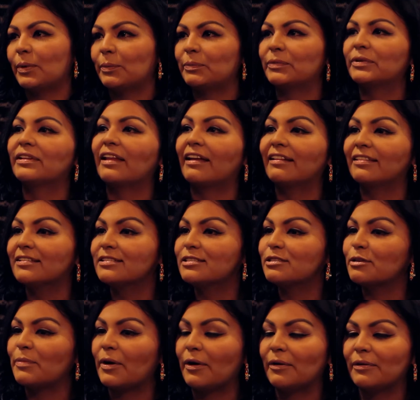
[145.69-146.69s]
I'm
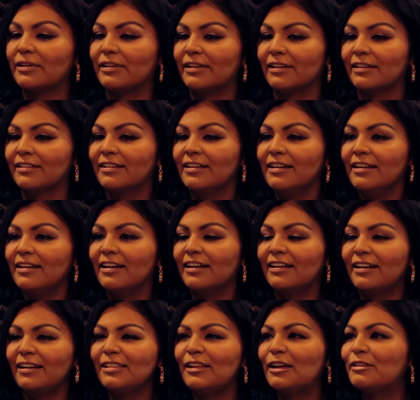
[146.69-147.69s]
relentless about it, and
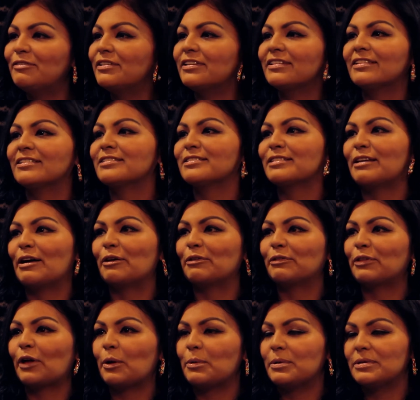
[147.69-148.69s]
I love it in the
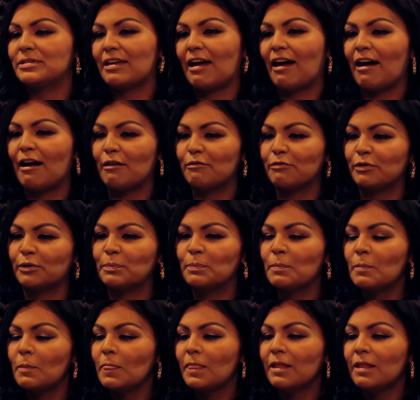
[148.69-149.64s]
South. I always have, and